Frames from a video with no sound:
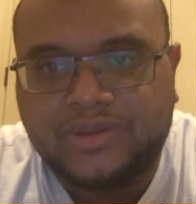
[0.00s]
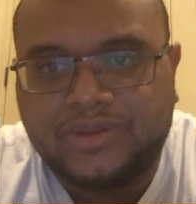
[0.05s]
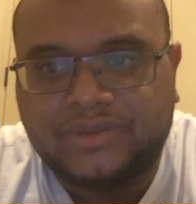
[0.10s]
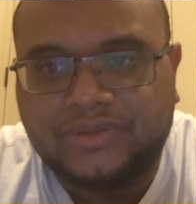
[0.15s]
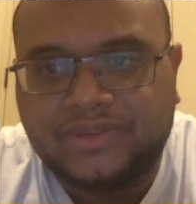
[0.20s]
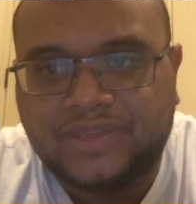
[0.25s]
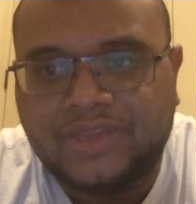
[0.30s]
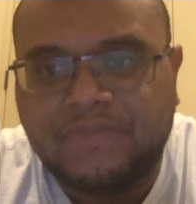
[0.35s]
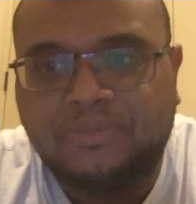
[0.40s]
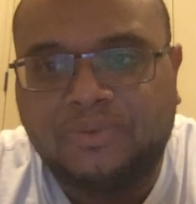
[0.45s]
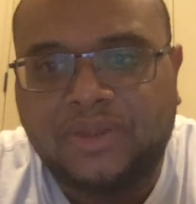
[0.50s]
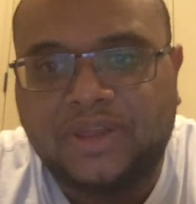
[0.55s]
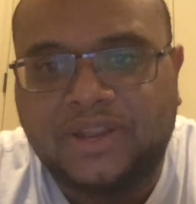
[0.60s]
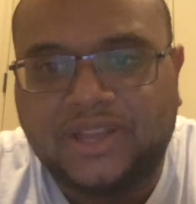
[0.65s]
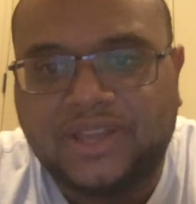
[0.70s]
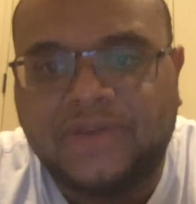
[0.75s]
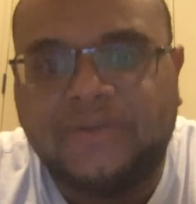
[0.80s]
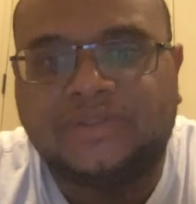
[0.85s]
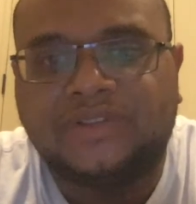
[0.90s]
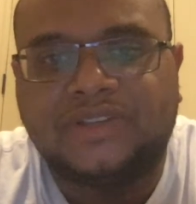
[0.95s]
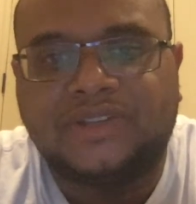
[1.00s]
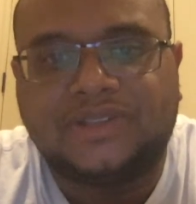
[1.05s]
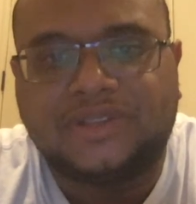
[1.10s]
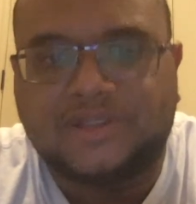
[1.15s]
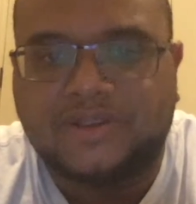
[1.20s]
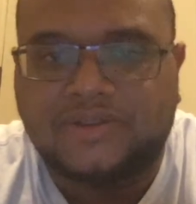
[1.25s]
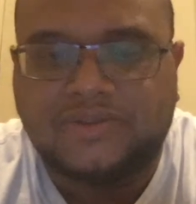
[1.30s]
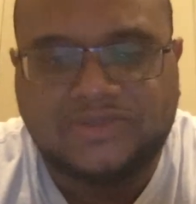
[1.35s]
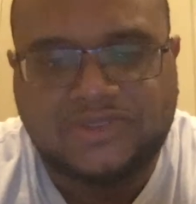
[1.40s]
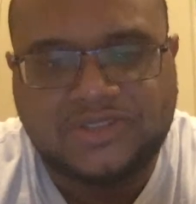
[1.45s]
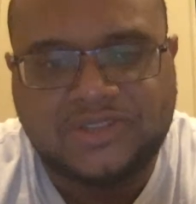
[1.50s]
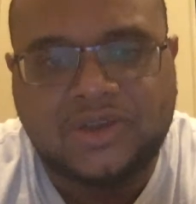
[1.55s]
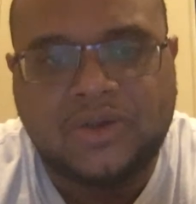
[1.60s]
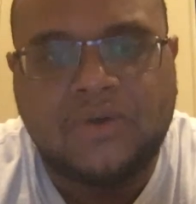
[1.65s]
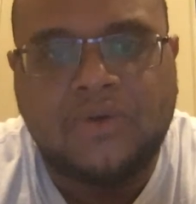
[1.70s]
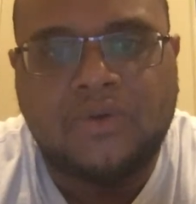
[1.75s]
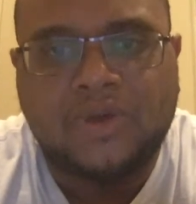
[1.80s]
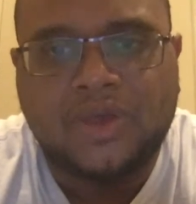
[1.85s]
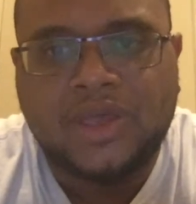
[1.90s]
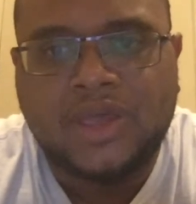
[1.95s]
He pled guilty to those.
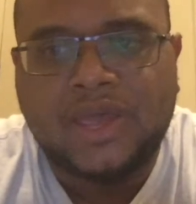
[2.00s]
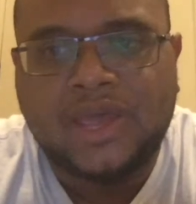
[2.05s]
So,